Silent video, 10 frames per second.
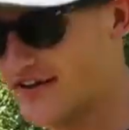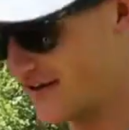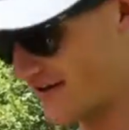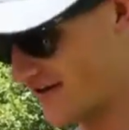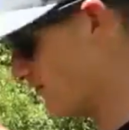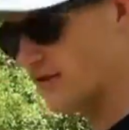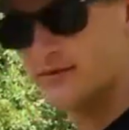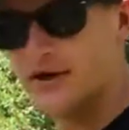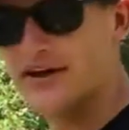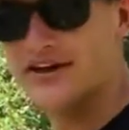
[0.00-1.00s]
there. Just
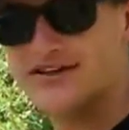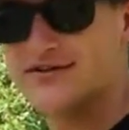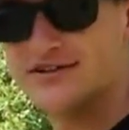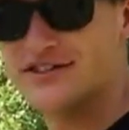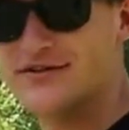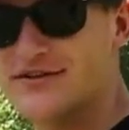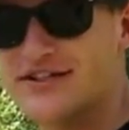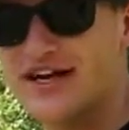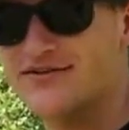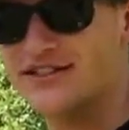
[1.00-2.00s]
flipped right in, twitched it a few
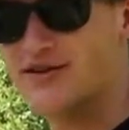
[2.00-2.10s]
times,